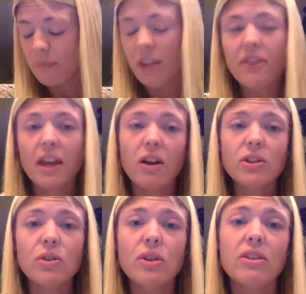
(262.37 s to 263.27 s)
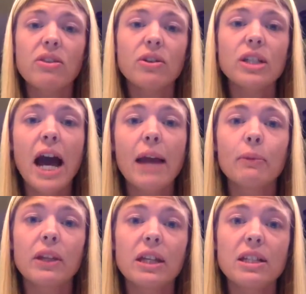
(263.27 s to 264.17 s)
And then also that they're timely.